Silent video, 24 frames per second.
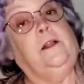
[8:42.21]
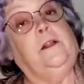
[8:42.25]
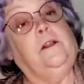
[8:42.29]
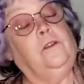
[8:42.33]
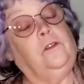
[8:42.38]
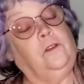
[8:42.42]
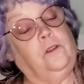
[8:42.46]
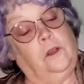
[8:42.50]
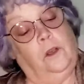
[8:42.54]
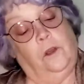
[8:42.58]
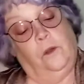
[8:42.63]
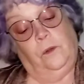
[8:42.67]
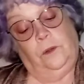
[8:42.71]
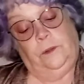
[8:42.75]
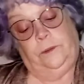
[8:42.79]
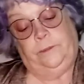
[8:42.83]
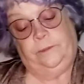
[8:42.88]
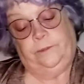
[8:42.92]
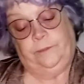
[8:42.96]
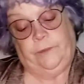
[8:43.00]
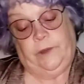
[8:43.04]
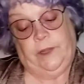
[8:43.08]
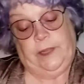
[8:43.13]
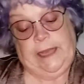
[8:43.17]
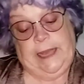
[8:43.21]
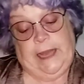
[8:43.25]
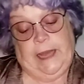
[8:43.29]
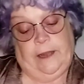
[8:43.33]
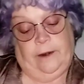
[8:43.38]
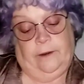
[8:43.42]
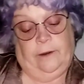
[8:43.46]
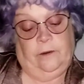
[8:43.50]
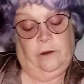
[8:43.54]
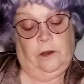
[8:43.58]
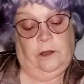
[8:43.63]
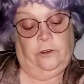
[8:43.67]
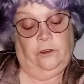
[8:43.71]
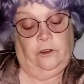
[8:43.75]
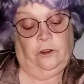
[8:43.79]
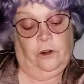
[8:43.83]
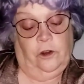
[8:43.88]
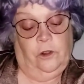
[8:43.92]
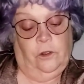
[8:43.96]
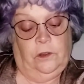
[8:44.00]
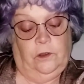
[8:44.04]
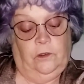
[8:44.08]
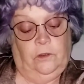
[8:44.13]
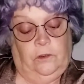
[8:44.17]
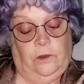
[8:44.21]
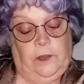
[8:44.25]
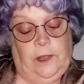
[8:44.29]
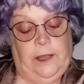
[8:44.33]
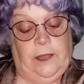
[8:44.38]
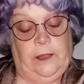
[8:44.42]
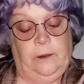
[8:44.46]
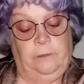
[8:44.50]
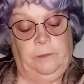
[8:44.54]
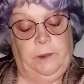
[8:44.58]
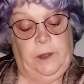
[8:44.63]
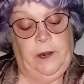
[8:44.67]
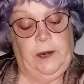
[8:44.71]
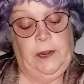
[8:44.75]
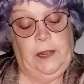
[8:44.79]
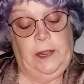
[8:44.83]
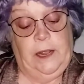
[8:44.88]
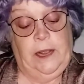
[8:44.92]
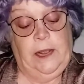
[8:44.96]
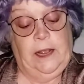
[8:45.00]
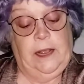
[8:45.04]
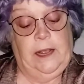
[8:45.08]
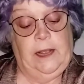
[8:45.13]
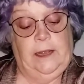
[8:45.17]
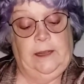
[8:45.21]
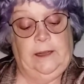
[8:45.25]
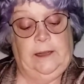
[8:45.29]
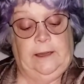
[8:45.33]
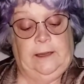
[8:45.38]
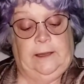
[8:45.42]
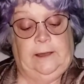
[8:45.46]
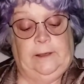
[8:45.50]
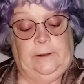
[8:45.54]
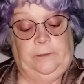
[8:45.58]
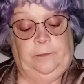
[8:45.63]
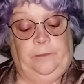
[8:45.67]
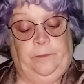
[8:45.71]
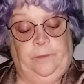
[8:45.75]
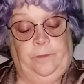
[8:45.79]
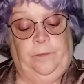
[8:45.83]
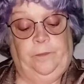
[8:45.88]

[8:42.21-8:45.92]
So again, I'm not sure you can see it, but that